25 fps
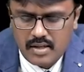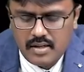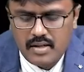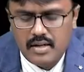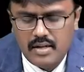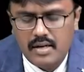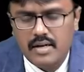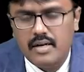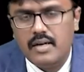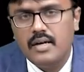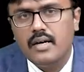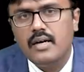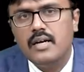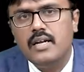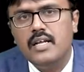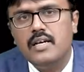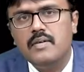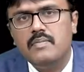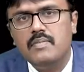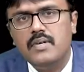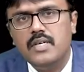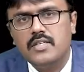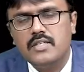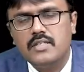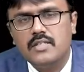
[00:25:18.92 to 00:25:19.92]
The drug
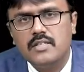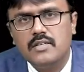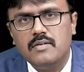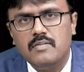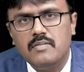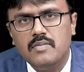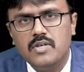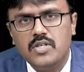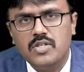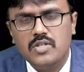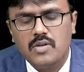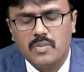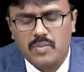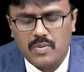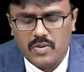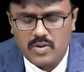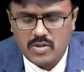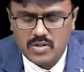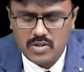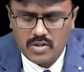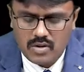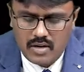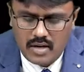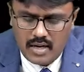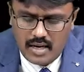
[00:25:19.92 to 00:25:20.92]
name is
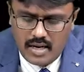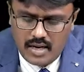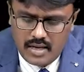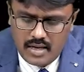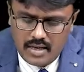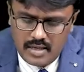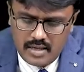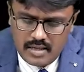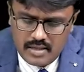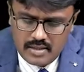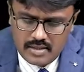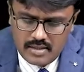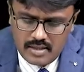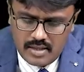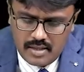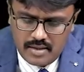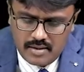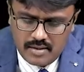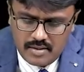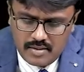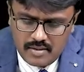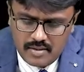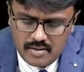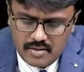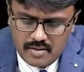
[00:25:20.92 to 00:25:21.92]
misoprostol and it is a
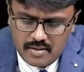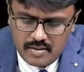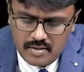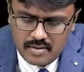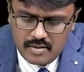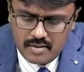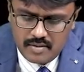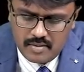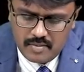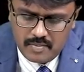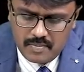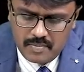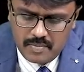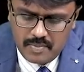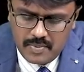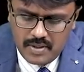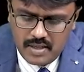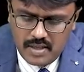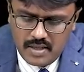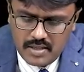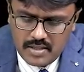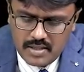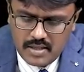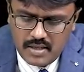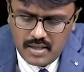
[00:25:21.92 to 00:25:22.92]

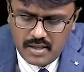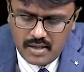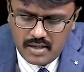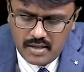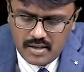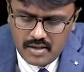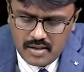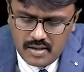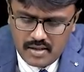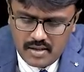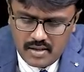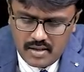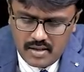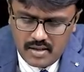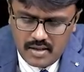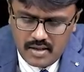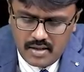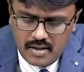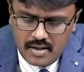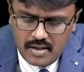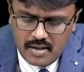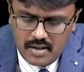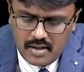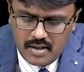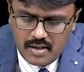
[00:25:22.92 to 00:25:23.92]

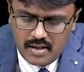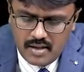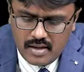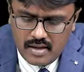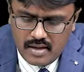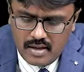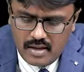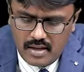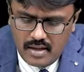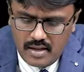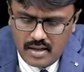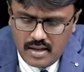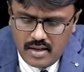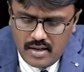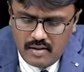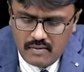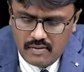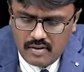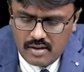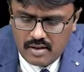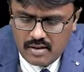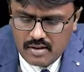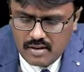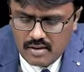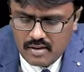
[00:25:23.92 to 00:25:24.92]

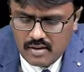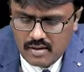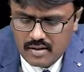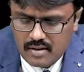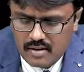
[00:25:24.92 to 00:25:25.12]
PGE1